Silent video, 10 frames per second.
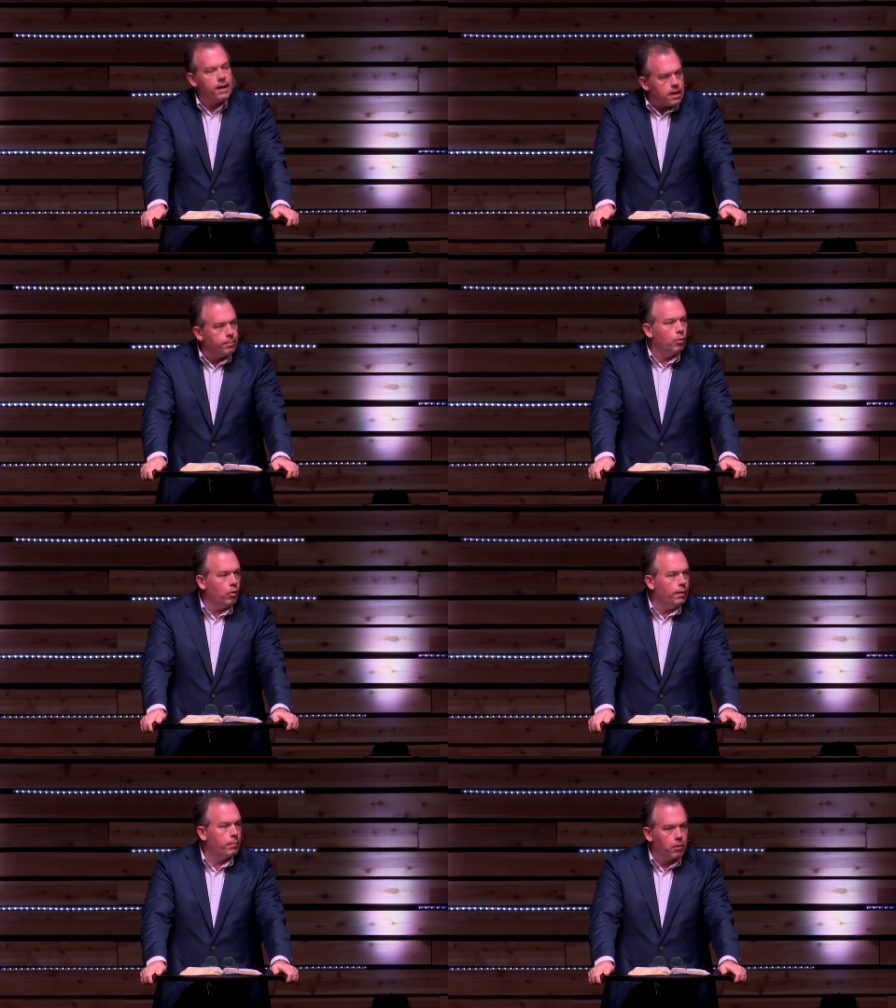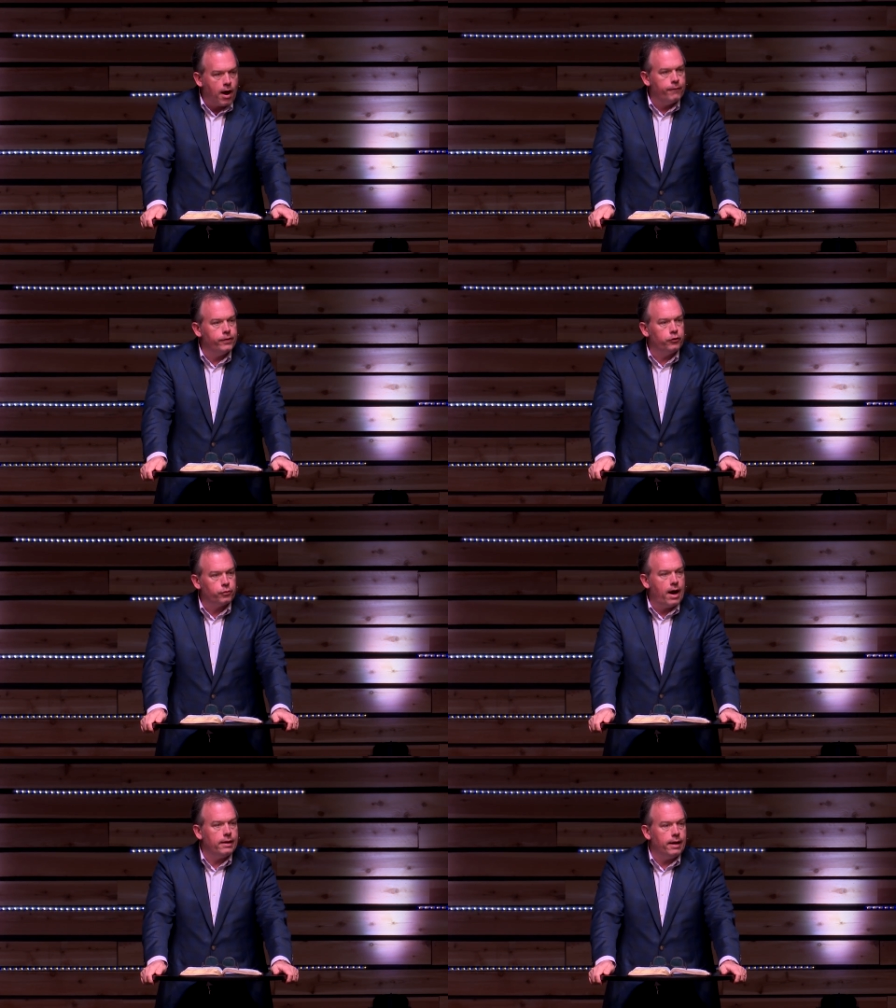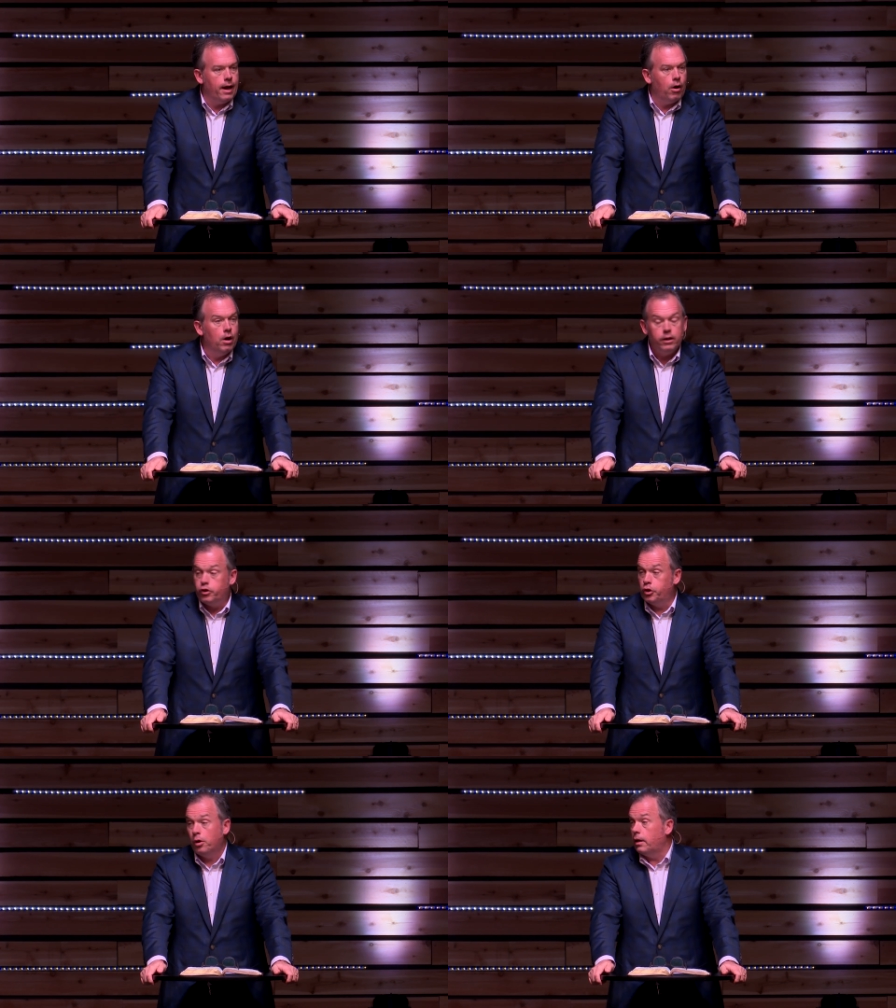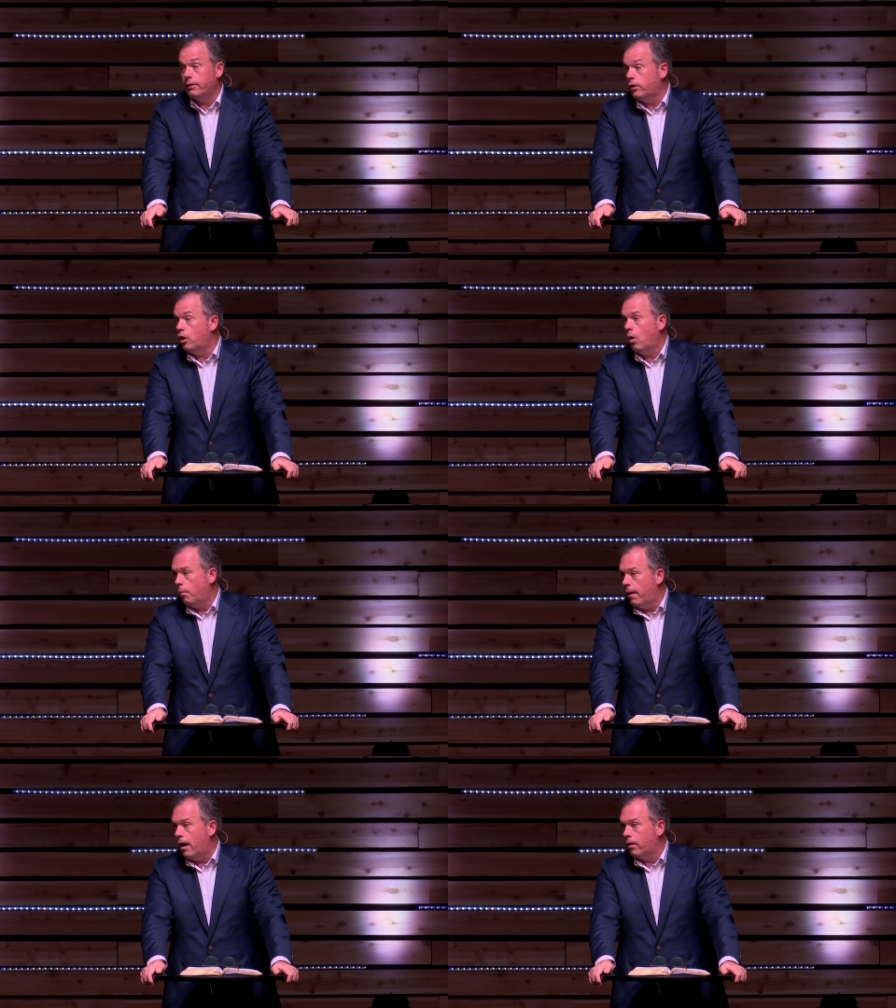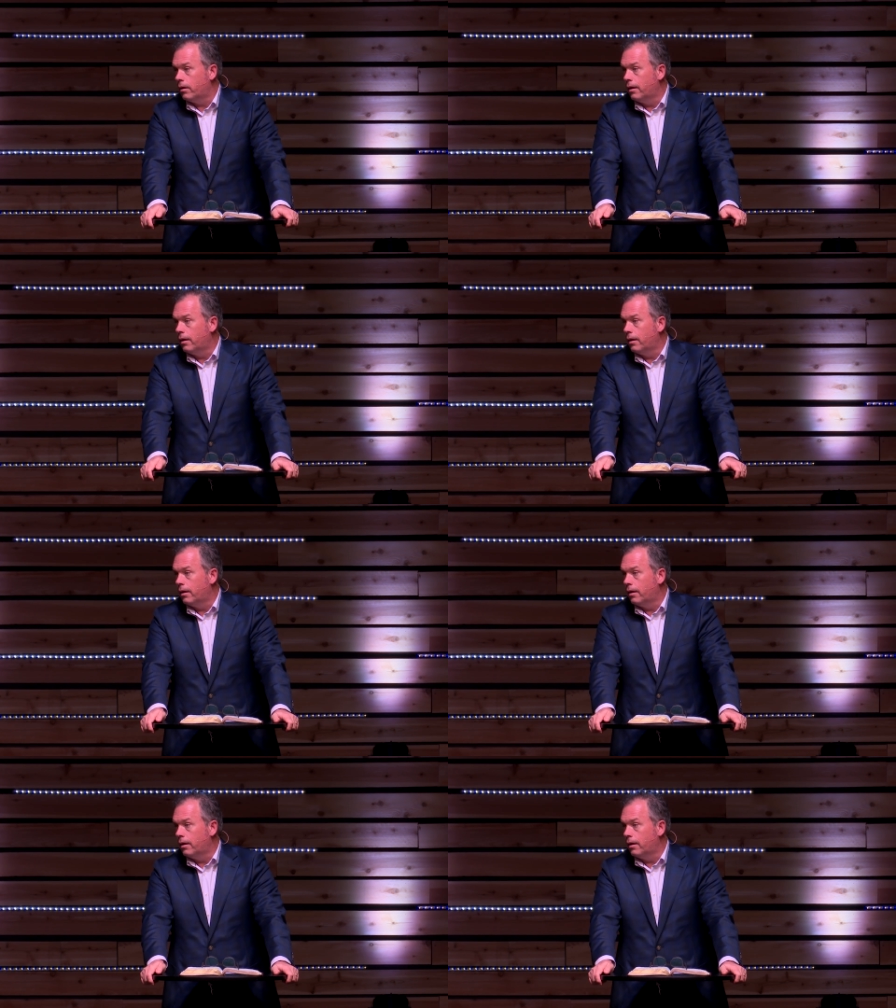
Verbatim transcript: people and prophets right now that you don't even know about.